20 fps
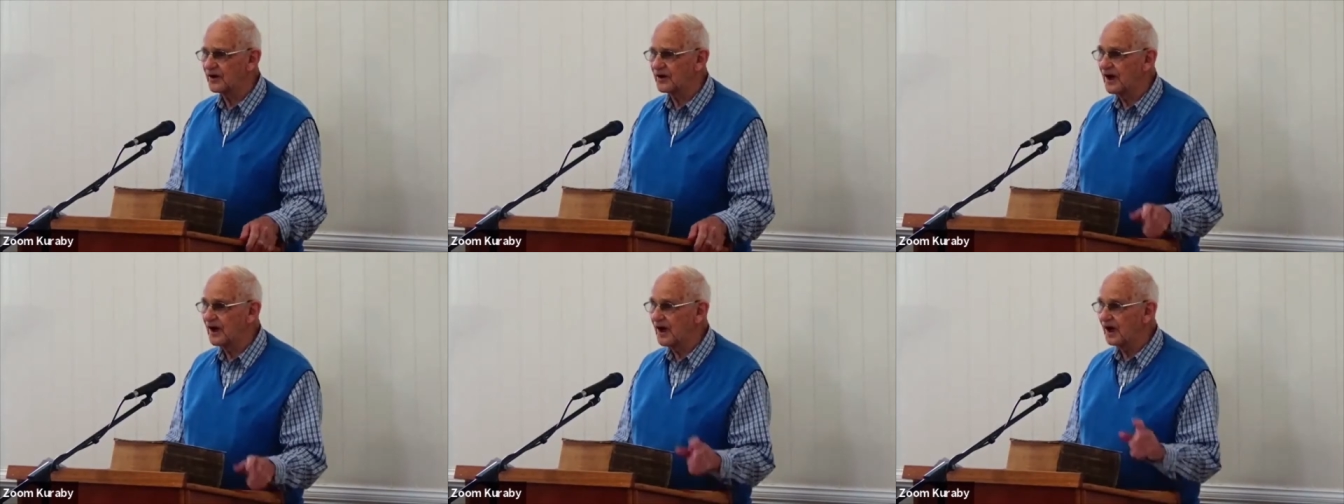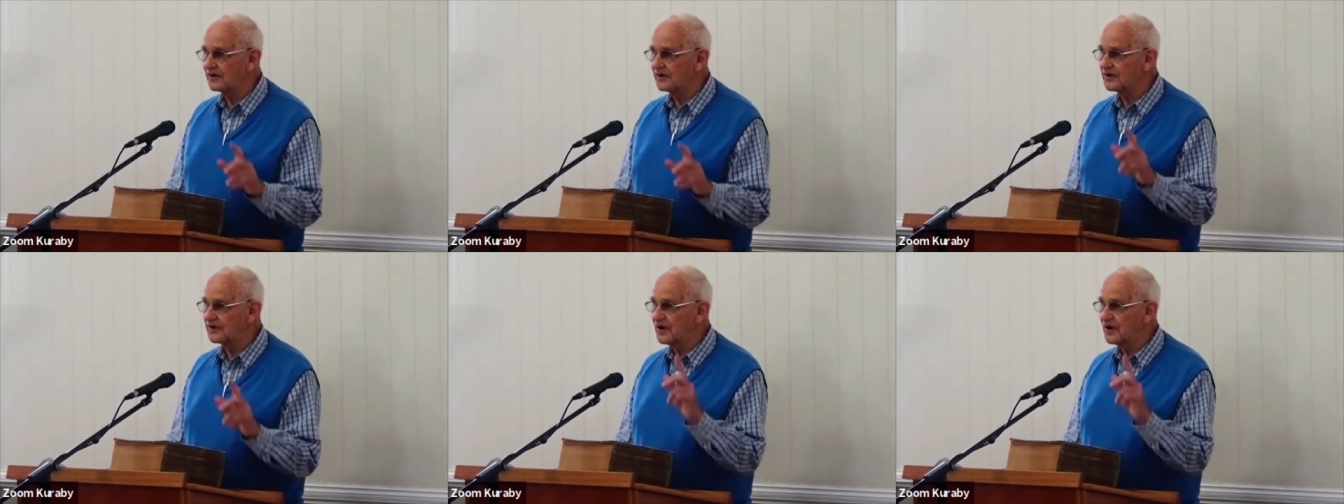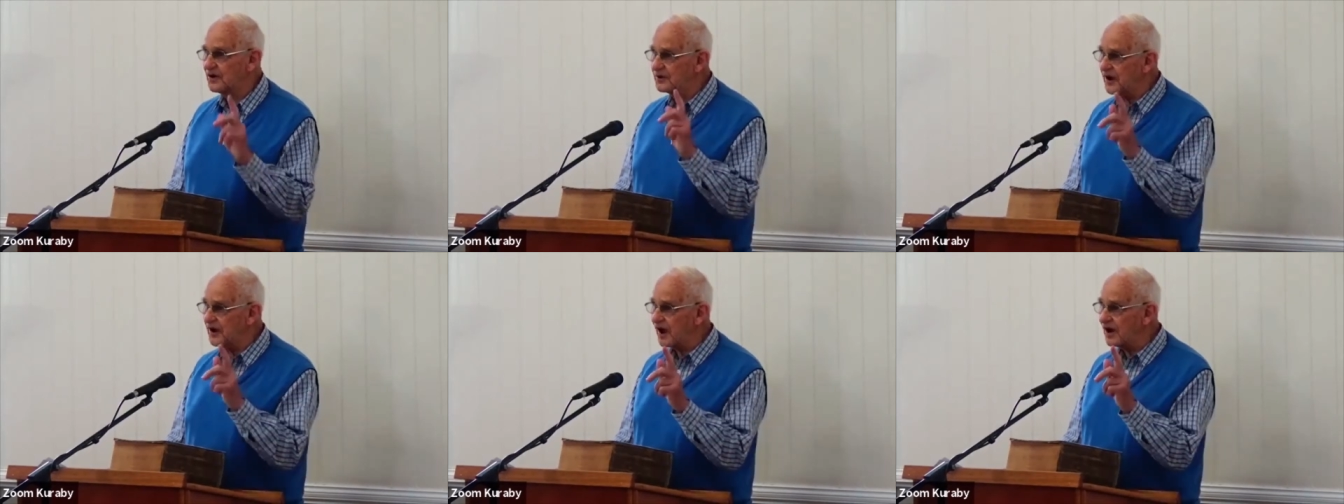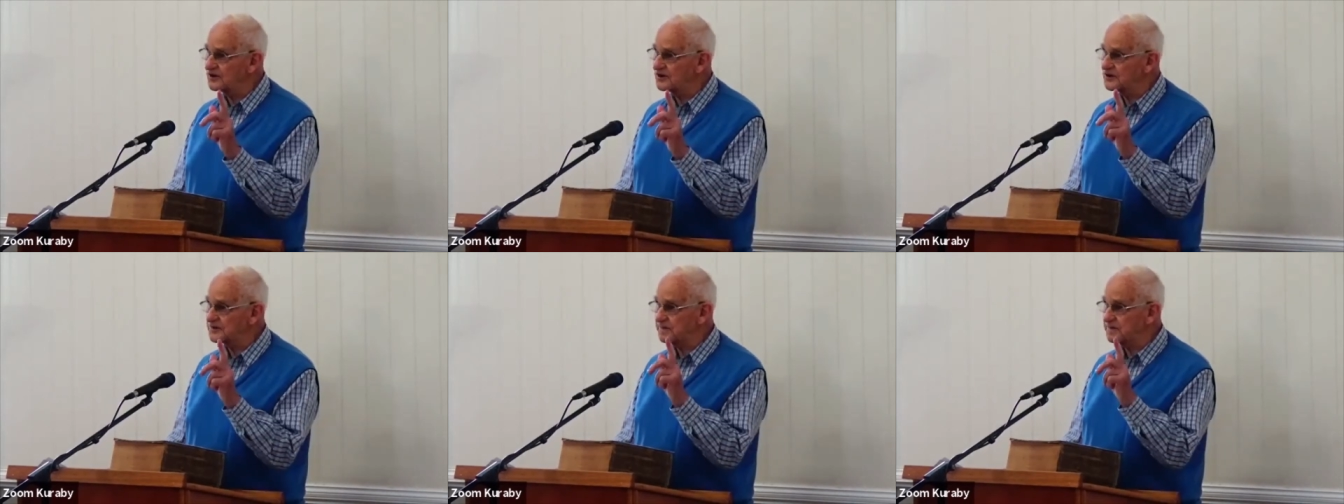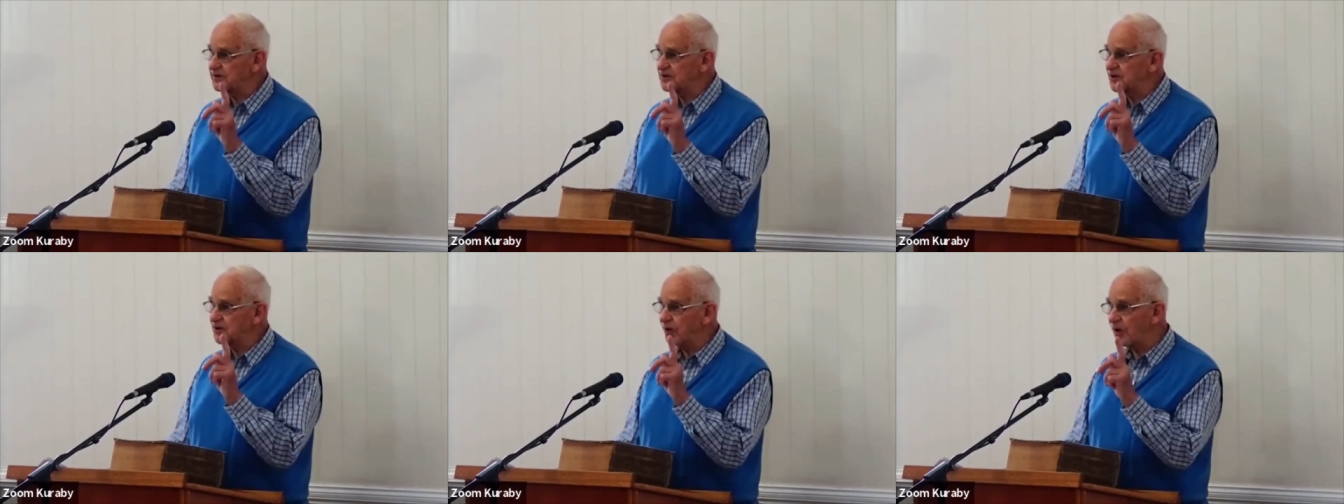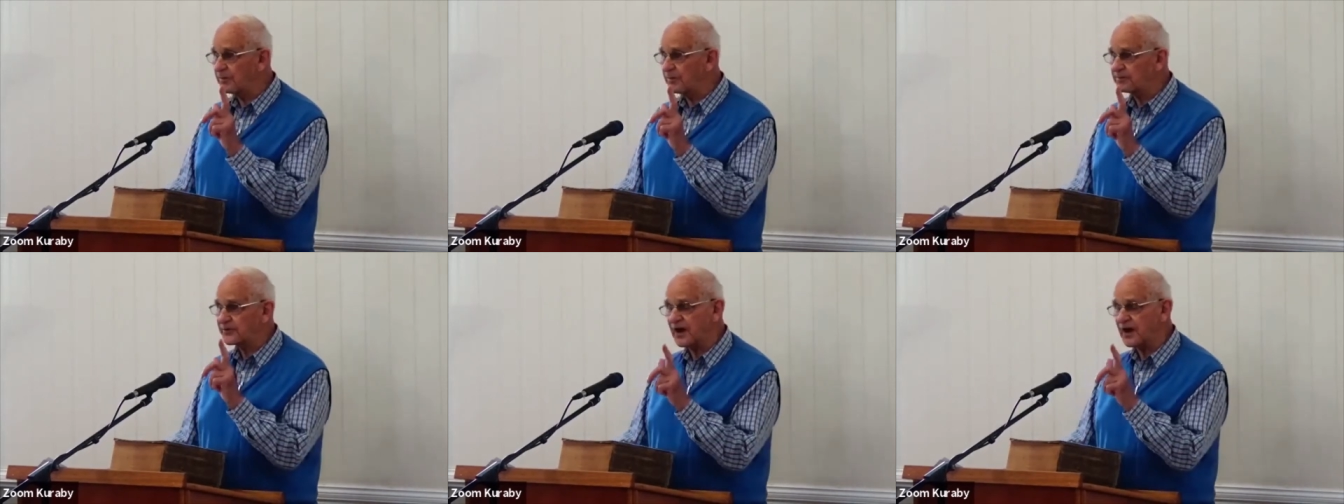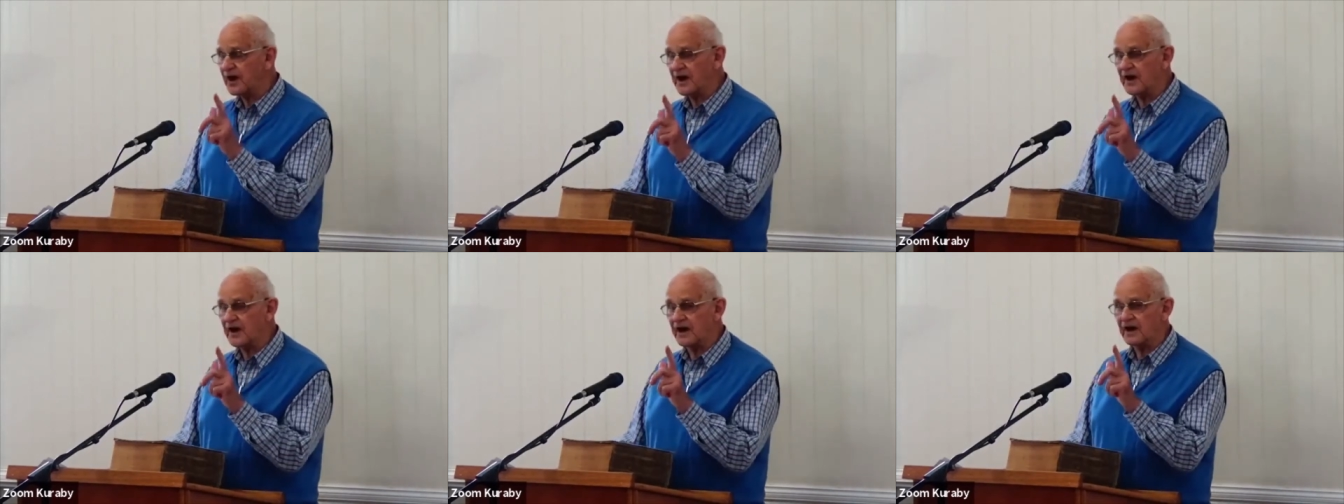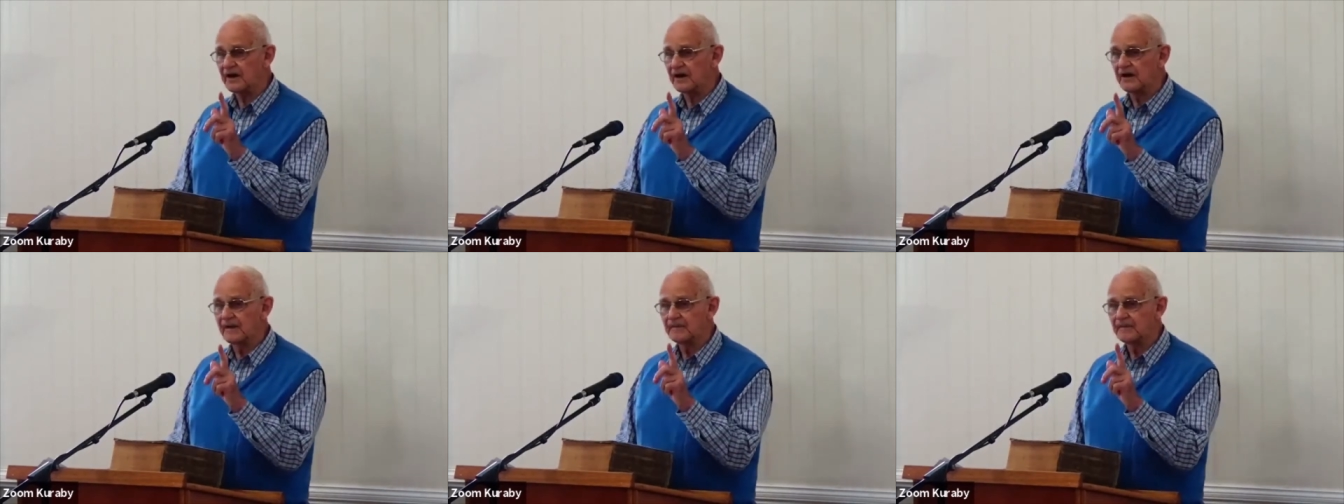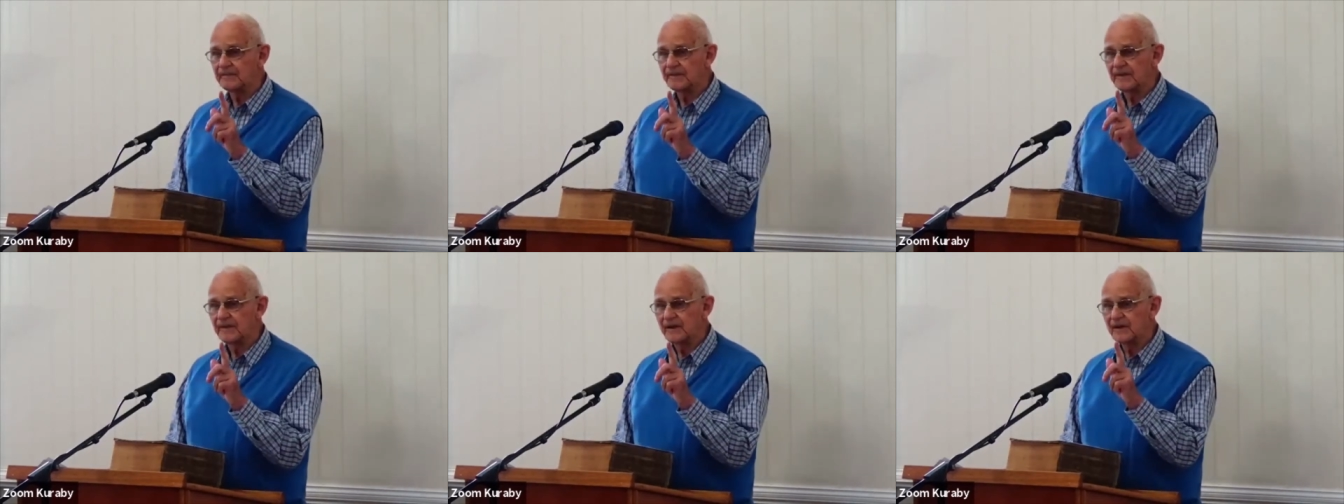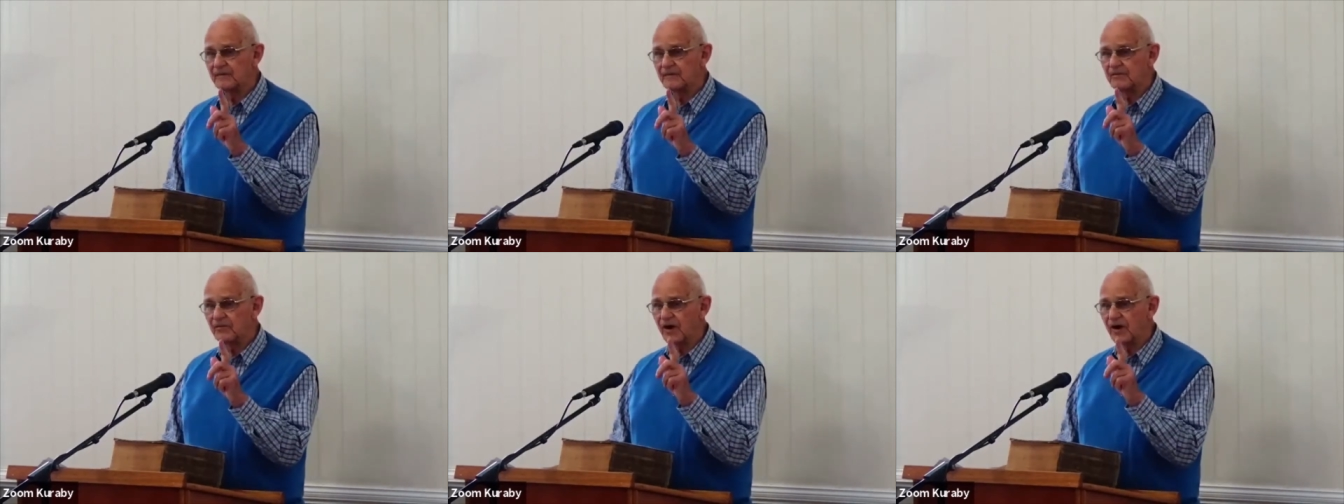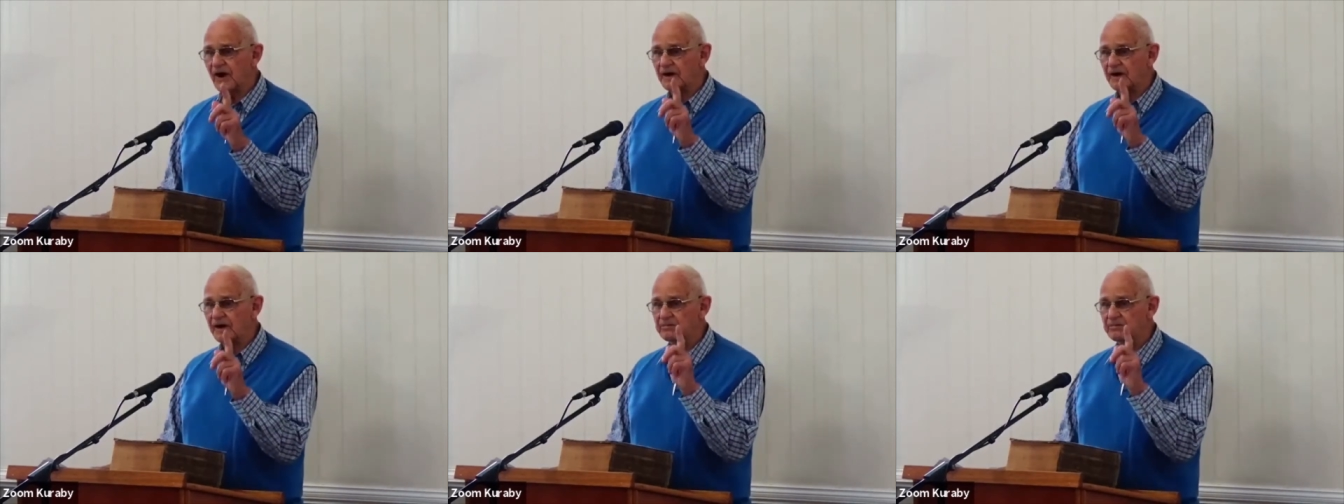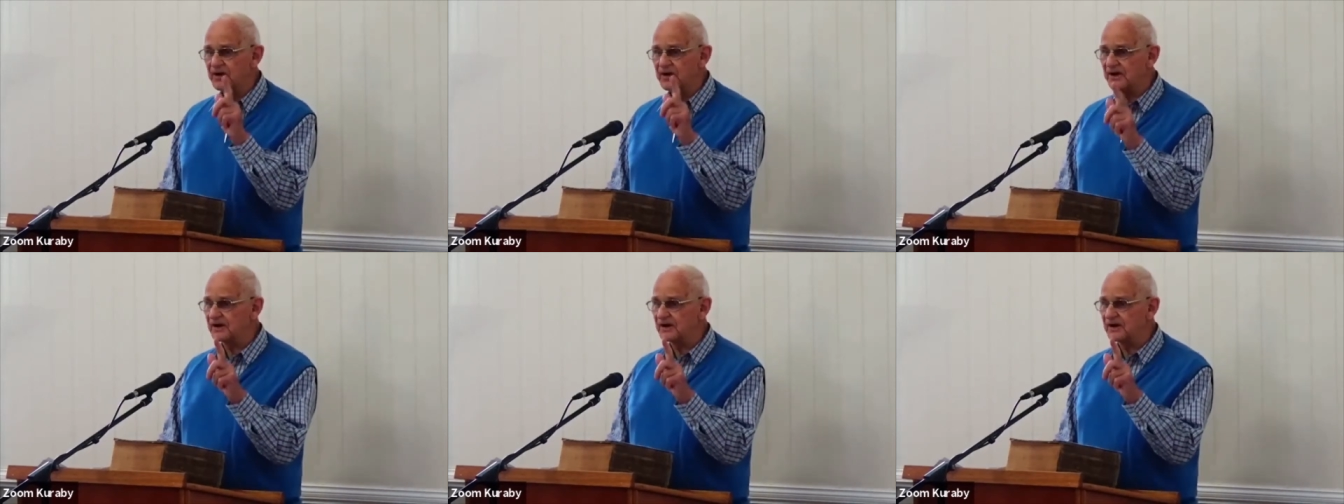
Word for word: And who knows, but your prayer might mean